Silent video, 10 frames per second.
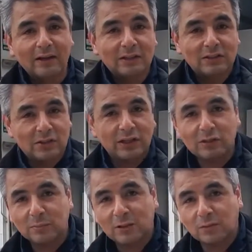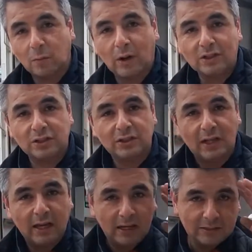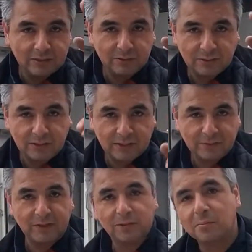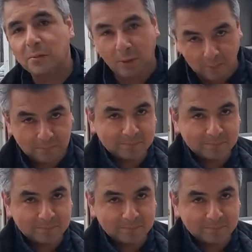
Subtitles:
So thank you so much for watching, and I'll see you in the next video. Bye bye.